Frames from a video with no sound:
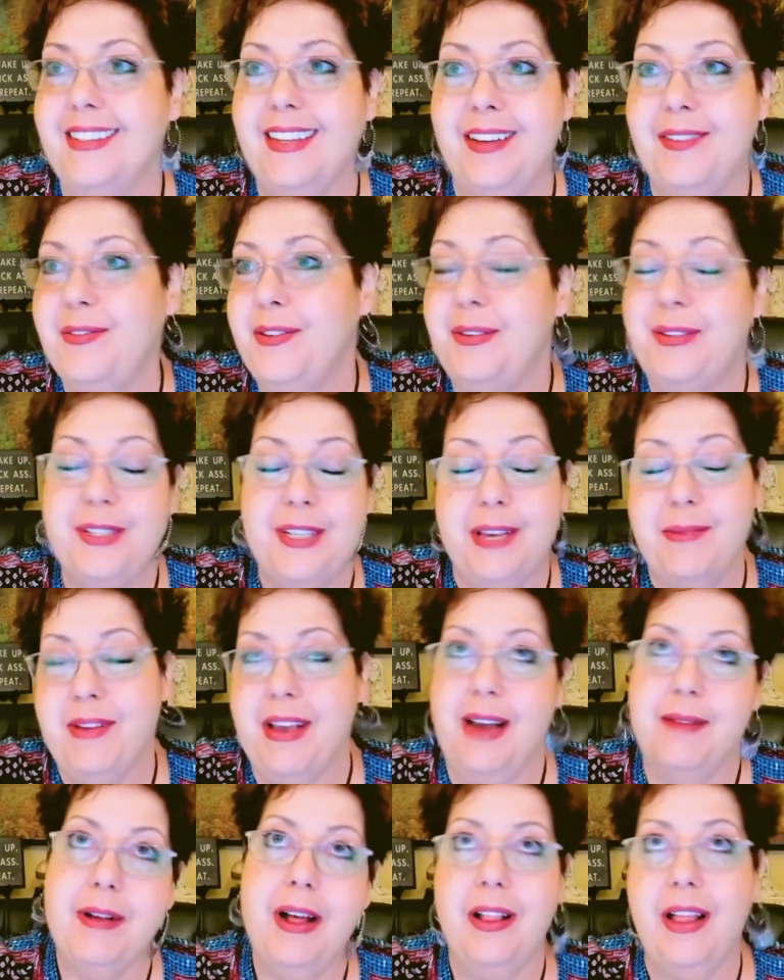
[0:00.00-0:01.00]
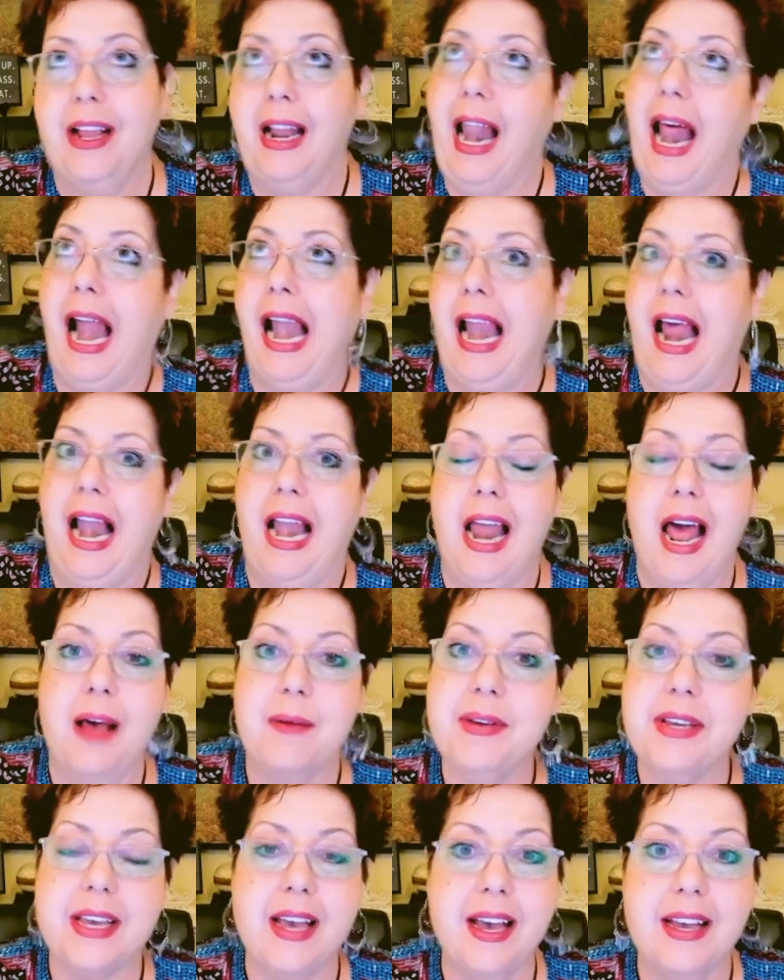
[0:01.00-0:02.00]
If you see me, I'm all like,
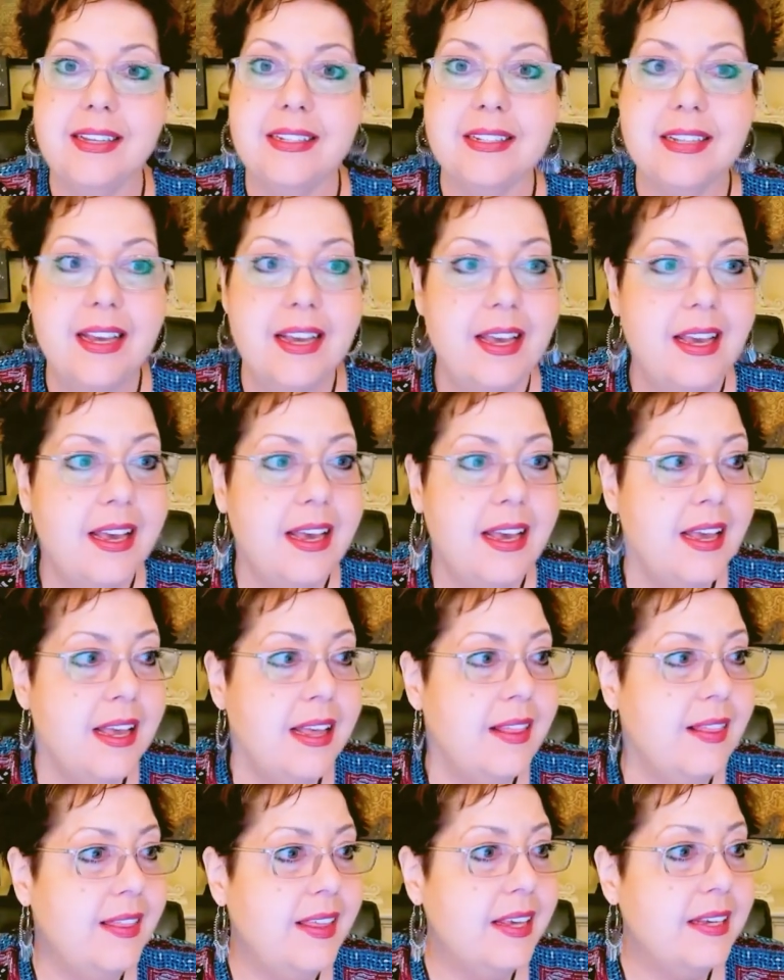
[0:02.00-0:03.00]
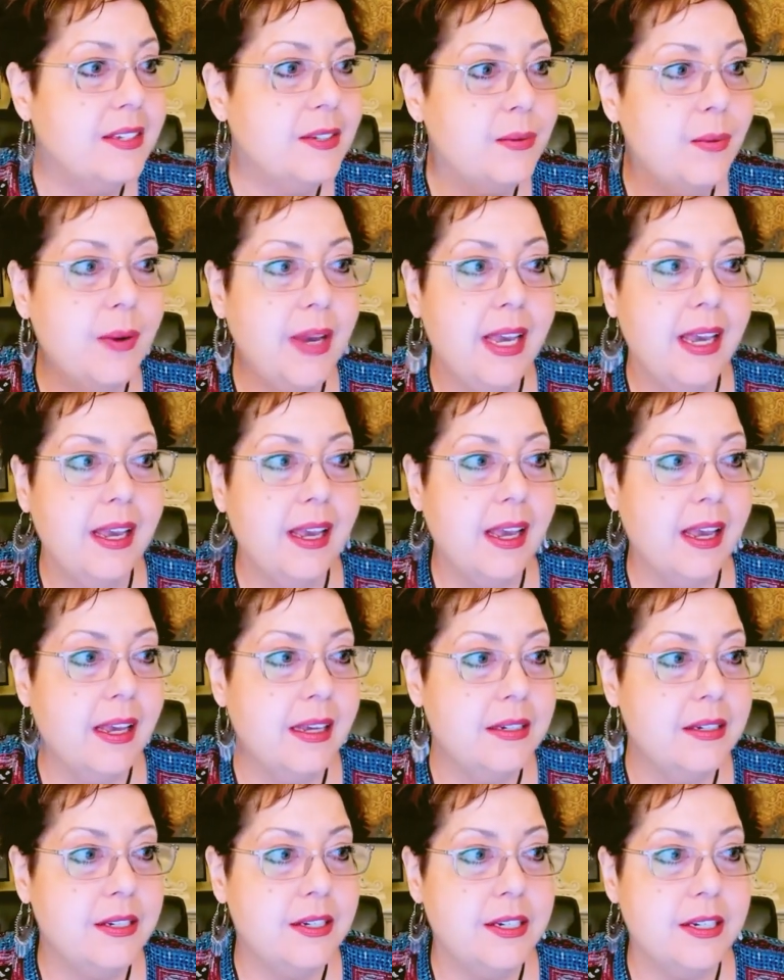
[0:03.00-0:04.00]
because this week
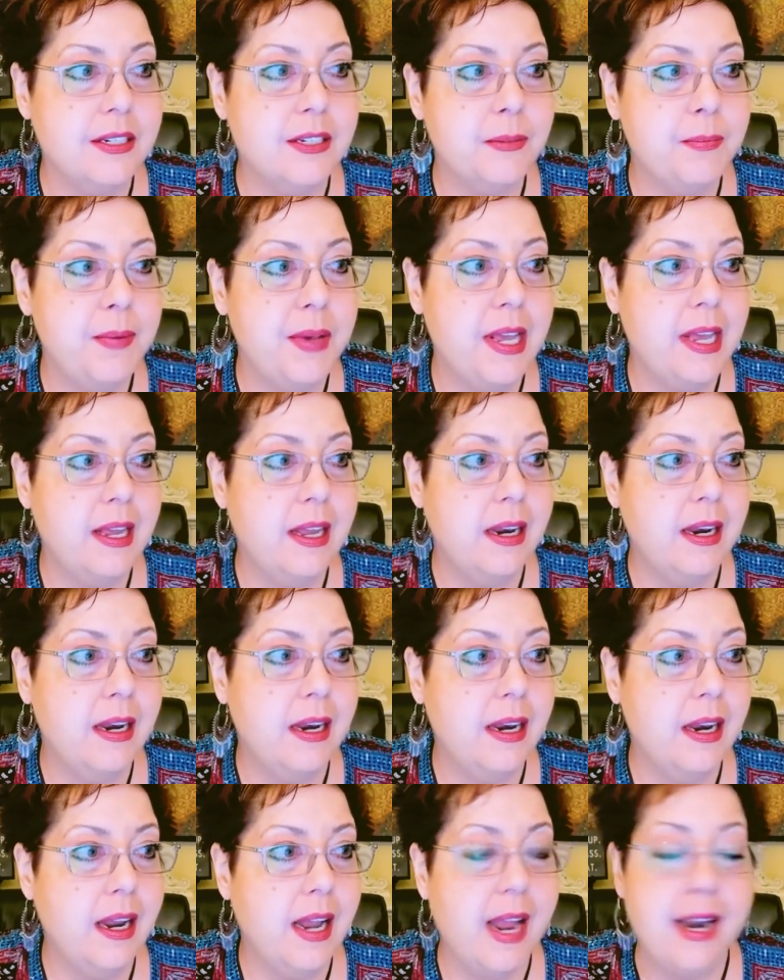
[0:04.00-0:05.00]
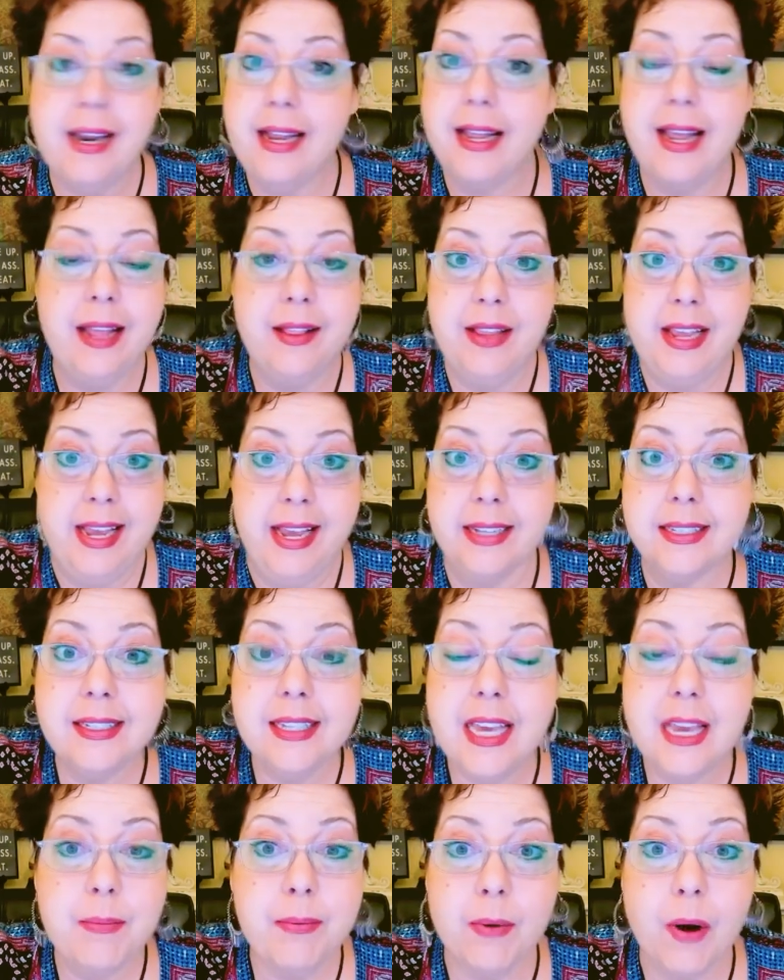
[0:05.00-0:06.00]
has just been, and the hits
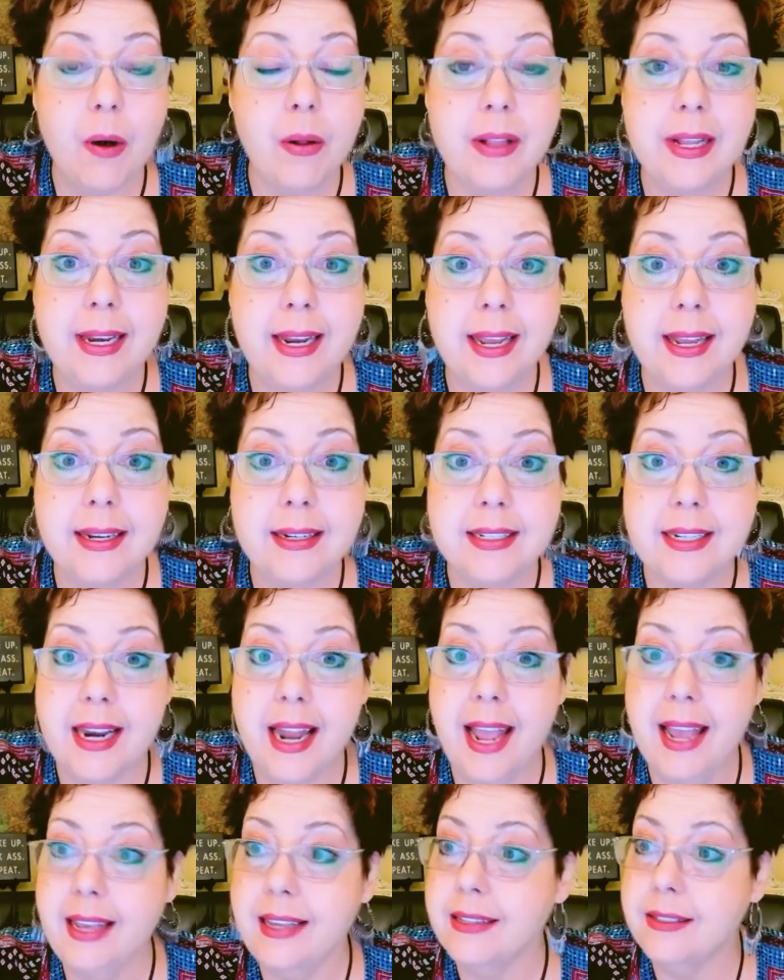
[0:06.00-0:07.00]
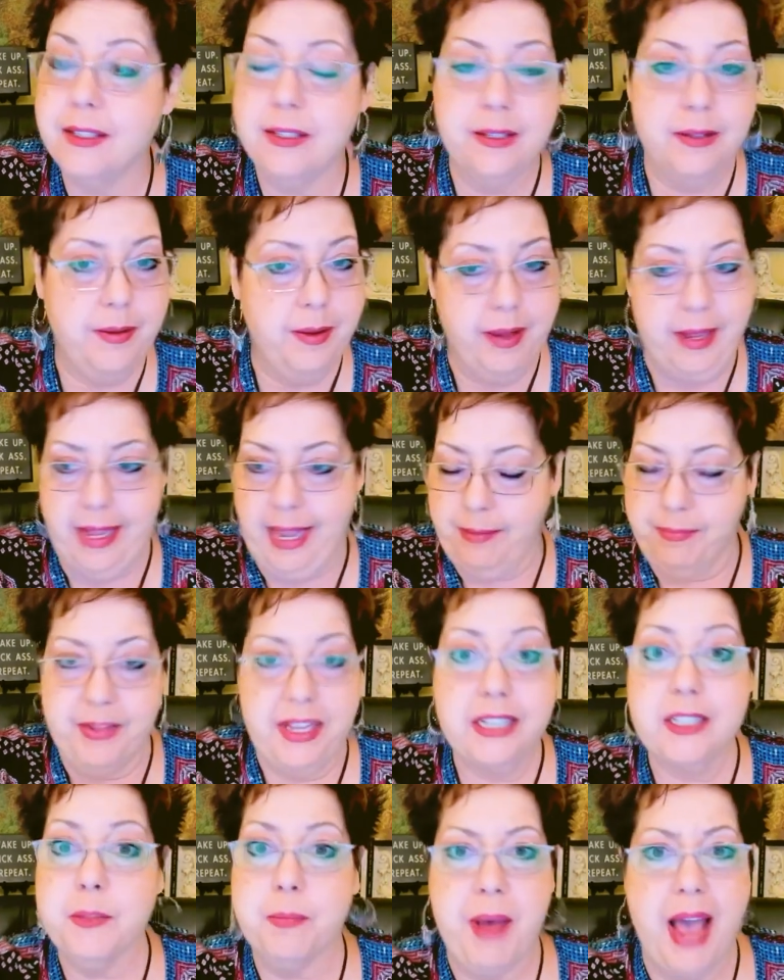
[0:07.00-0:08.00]
keep rolling in. Today is,
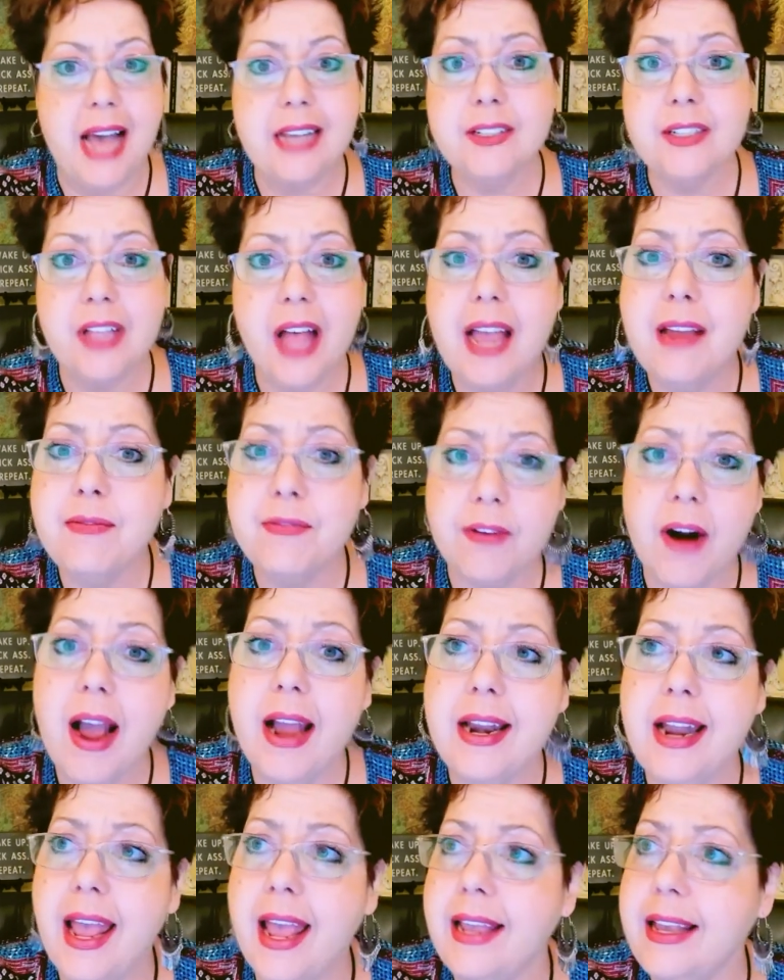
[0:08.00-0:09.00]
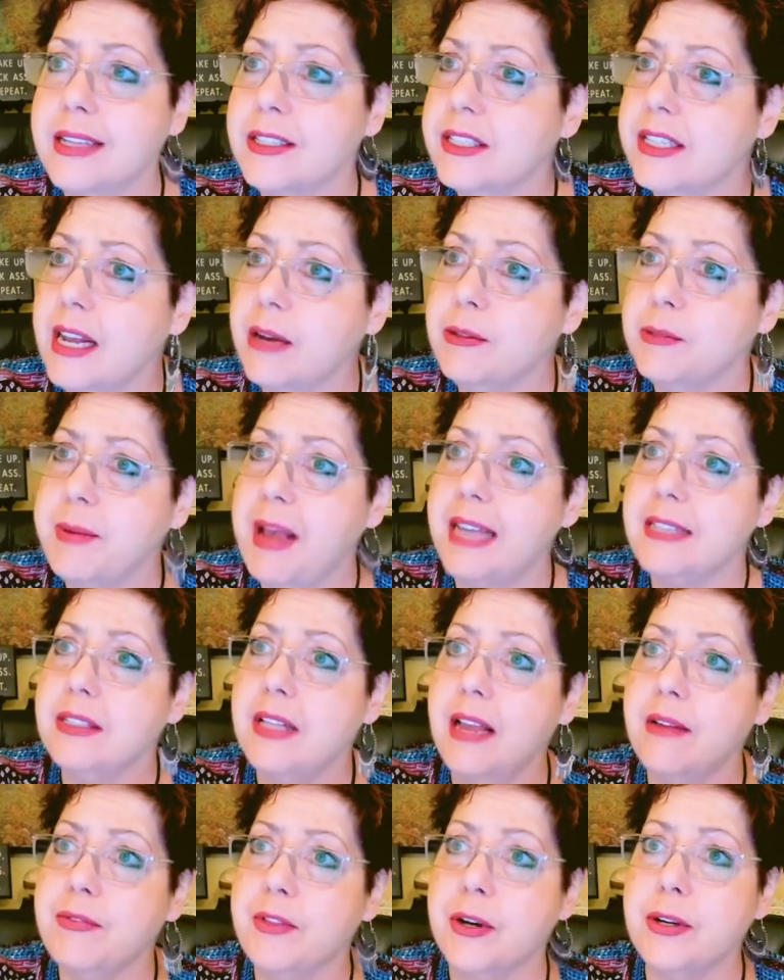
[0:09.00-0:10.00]
it's past life Friday. Yesterday was past
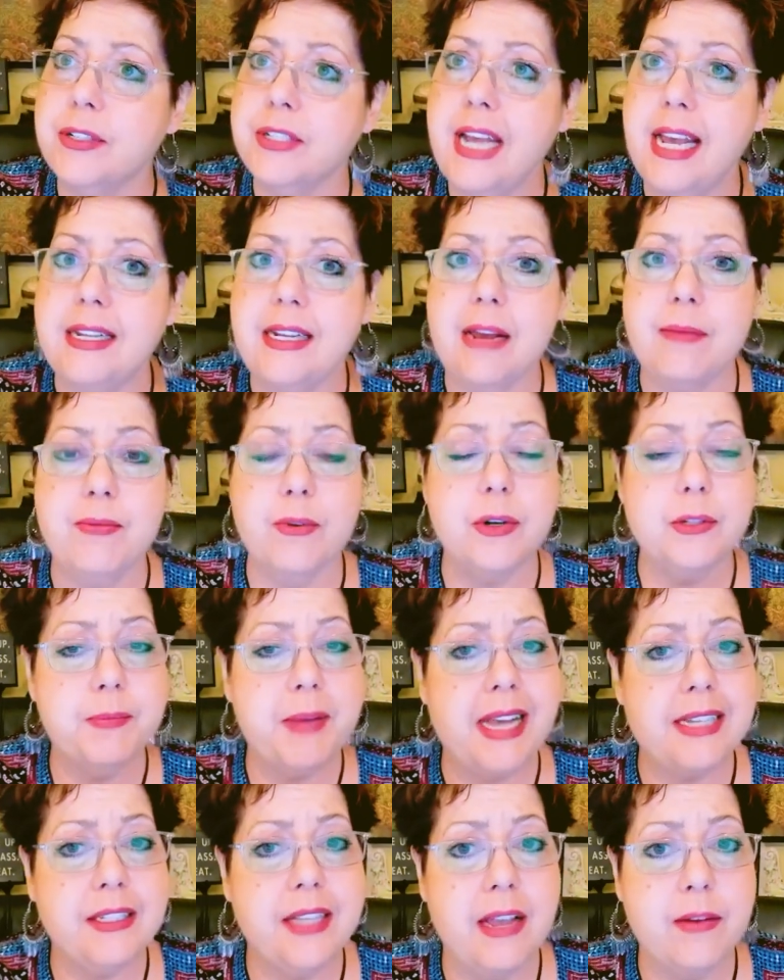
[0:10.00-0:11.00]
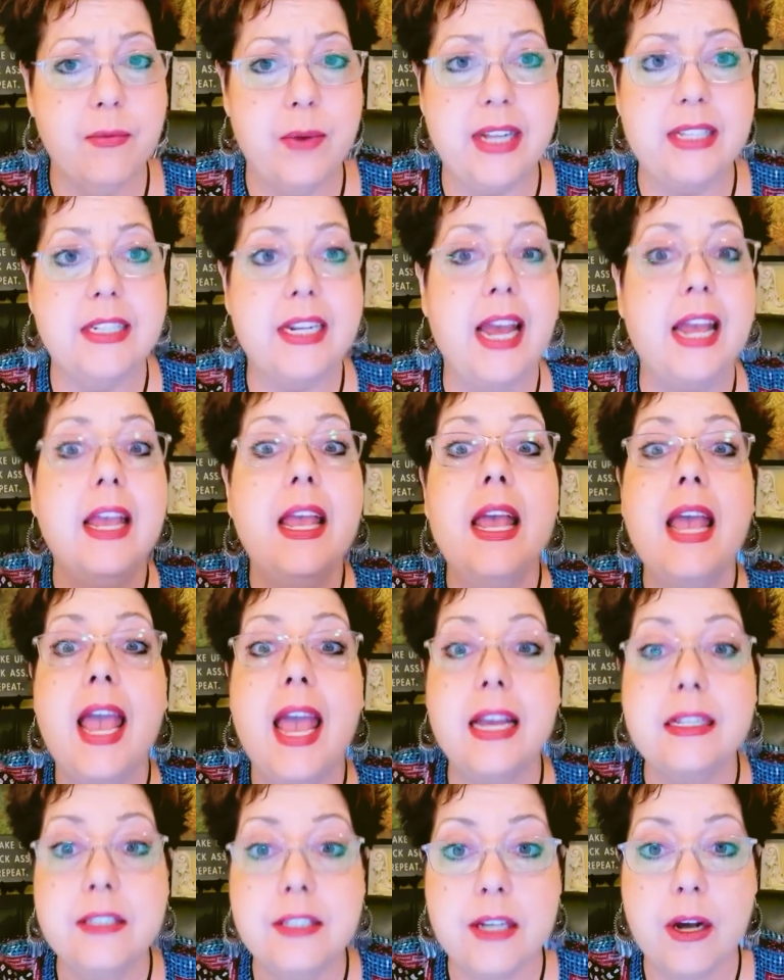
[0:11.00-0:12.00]
life Thursday. Day four is past life Wednesday,
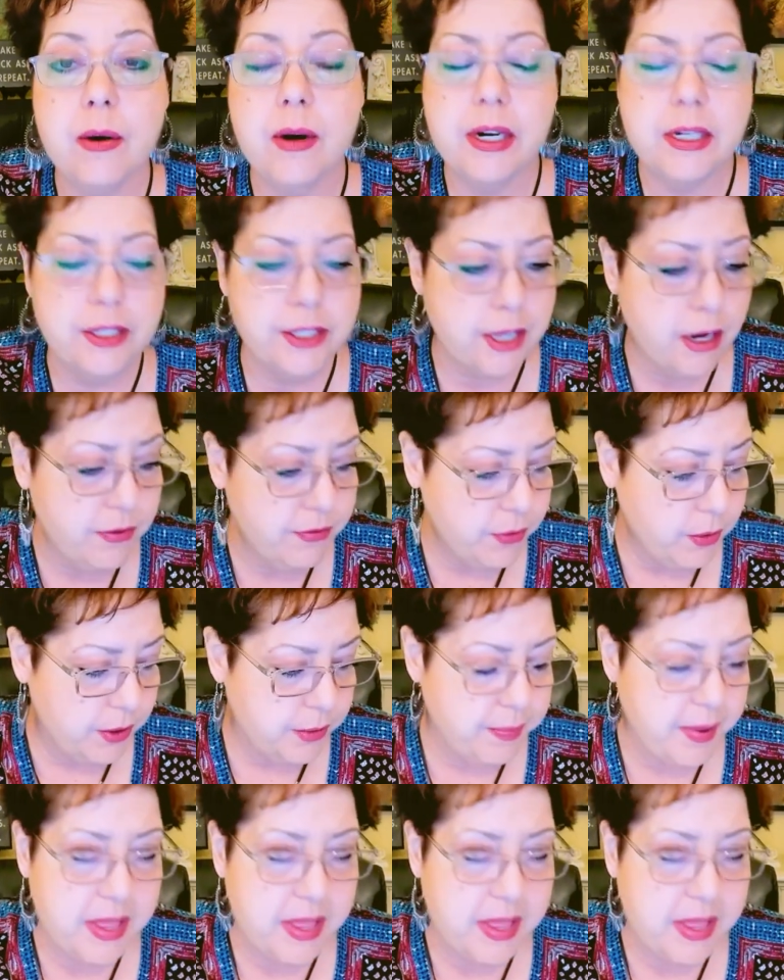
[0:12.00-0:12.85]
and so on and so forth.